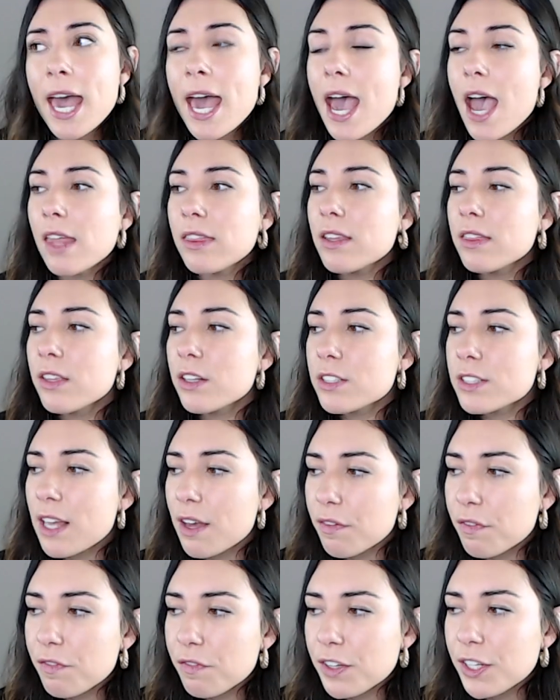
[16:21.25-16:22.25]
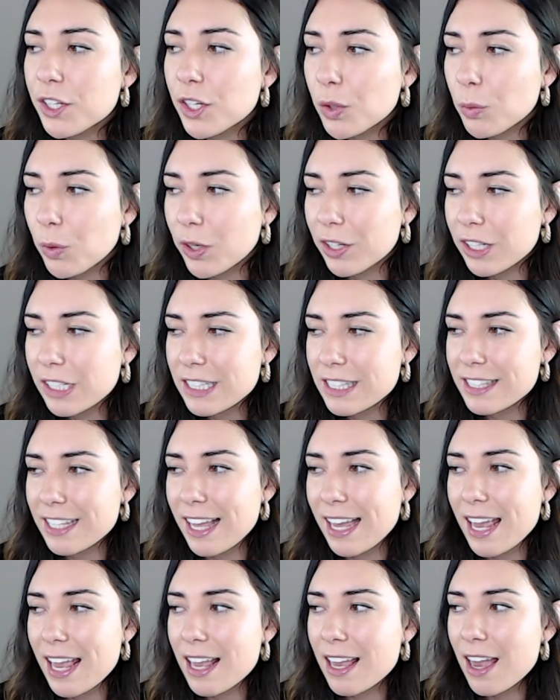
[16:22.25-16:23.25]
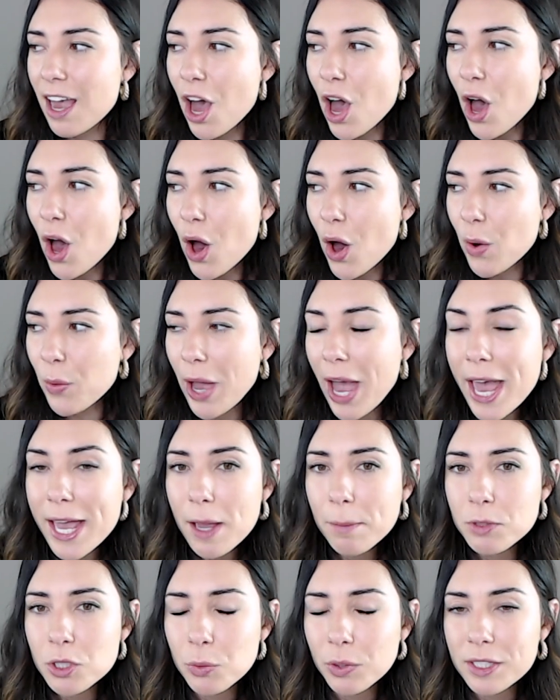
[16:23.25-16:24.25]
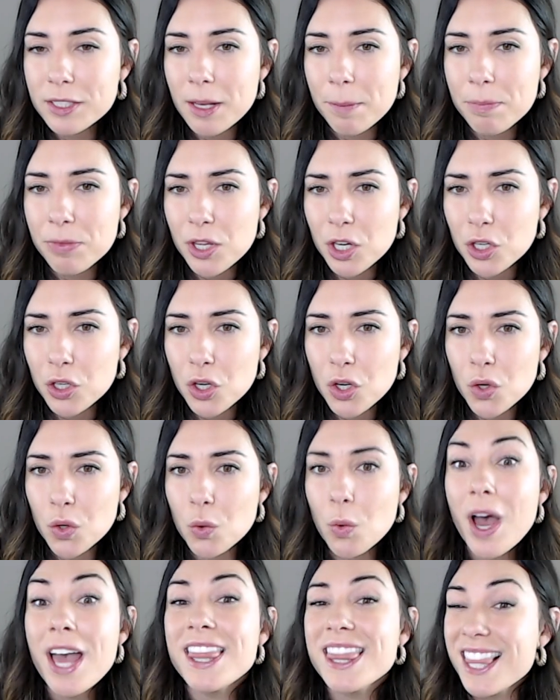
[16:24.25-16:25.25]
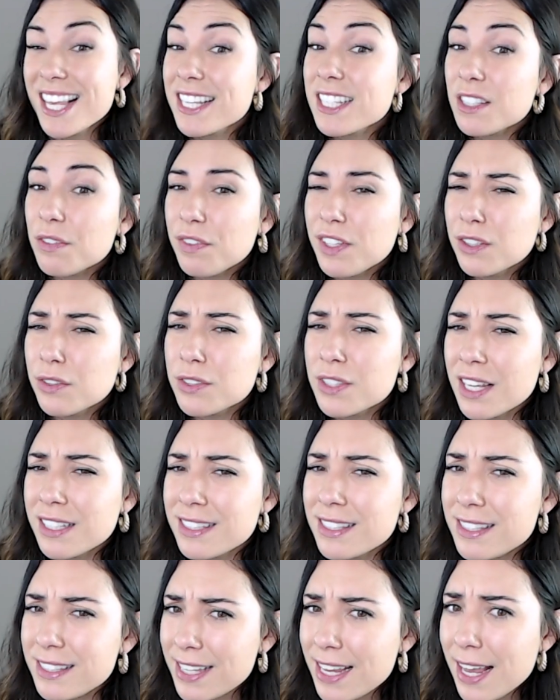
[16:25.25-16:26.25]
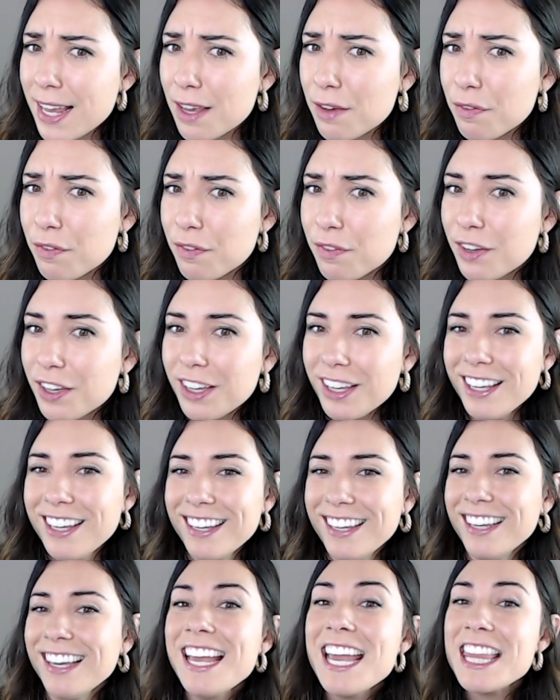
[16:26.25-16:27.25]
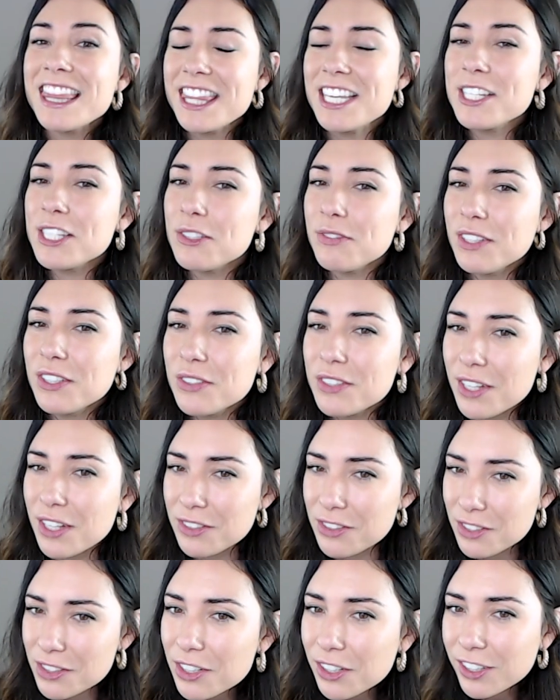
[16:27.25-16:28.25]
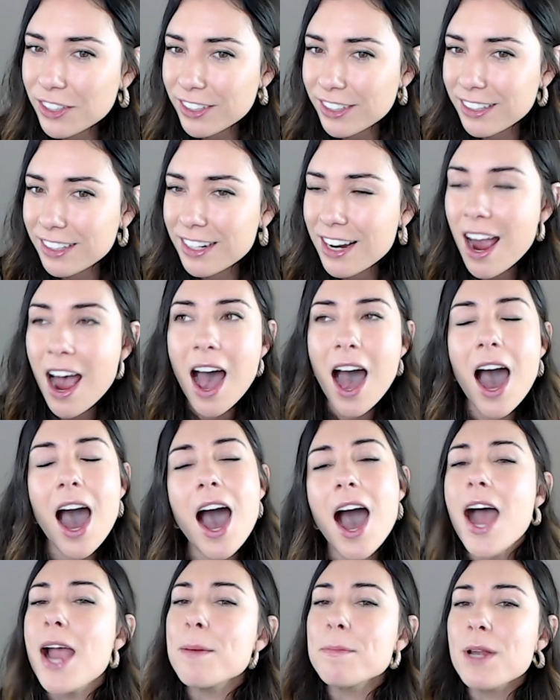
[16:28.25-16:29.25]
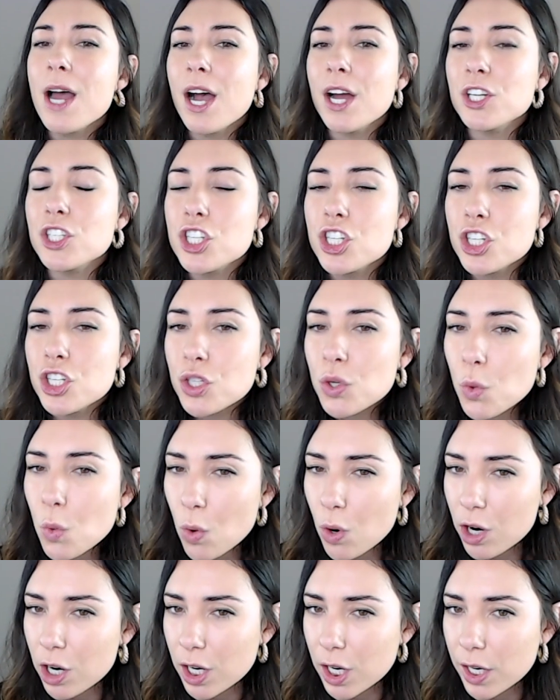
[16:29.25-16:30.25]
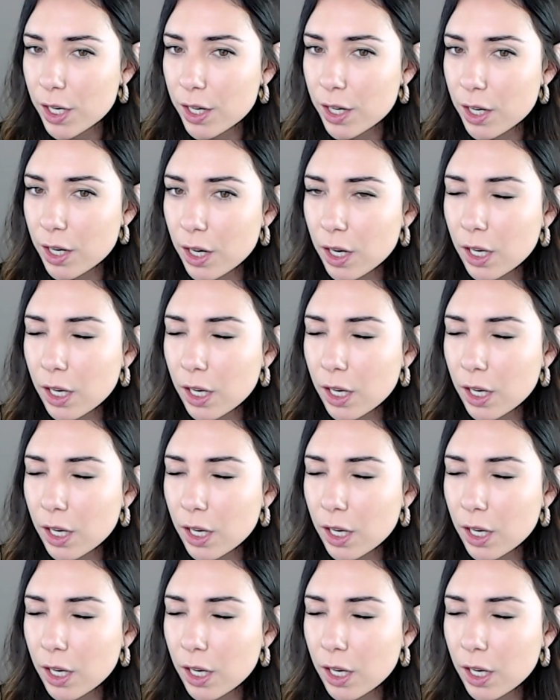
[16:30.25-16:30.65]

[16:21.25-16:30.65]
And then there's that fear where it's like, okay, I'm doing something new. This feels unsafe. This feels uncertain. I'm not sure,